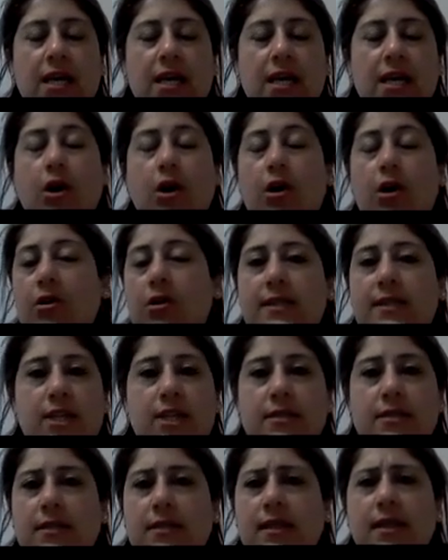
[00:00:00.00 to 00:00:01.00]
Con
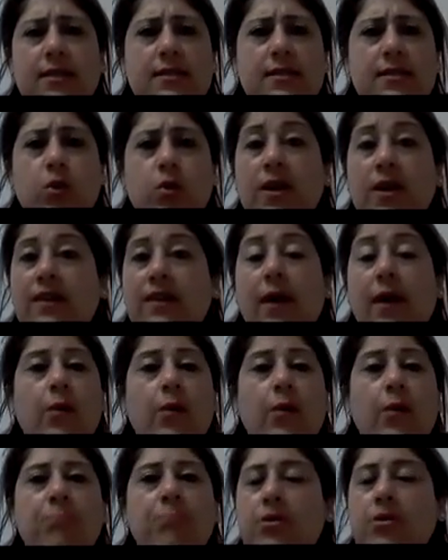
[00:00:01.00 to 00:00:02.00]
suggests that there's a
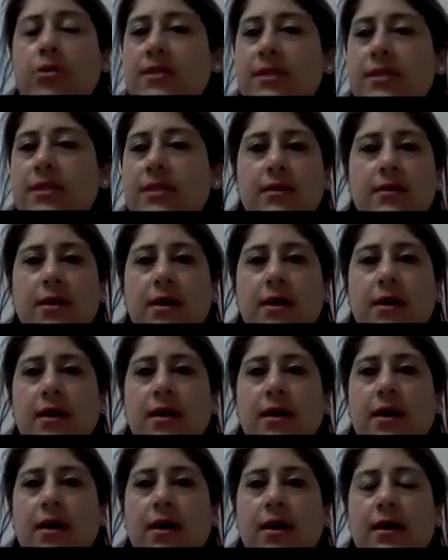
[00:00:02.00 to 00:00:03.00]
24-hour
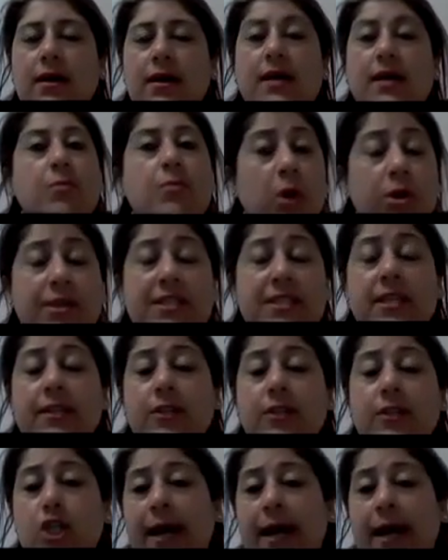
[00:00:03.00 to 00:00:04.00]
boxing,
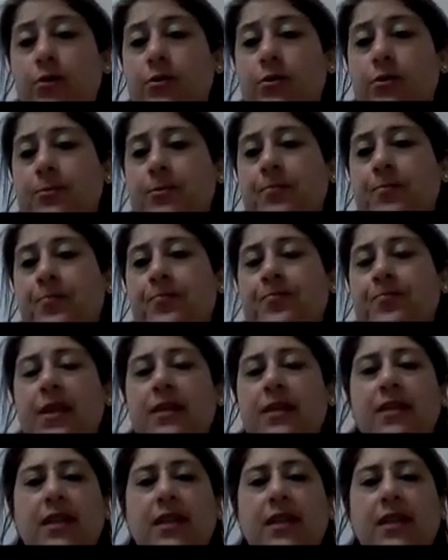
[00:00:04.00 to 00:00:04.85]
kickboxing channel.